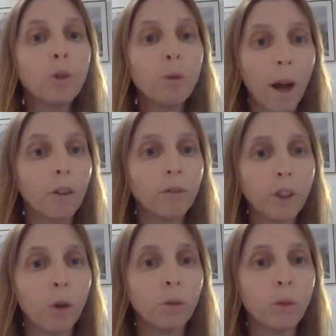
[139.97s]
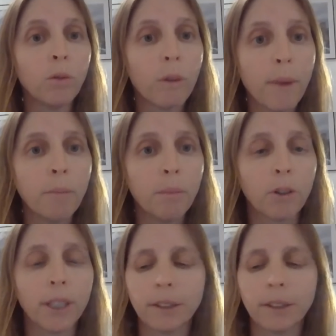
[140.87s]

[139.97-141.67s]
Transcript: to one of those who remember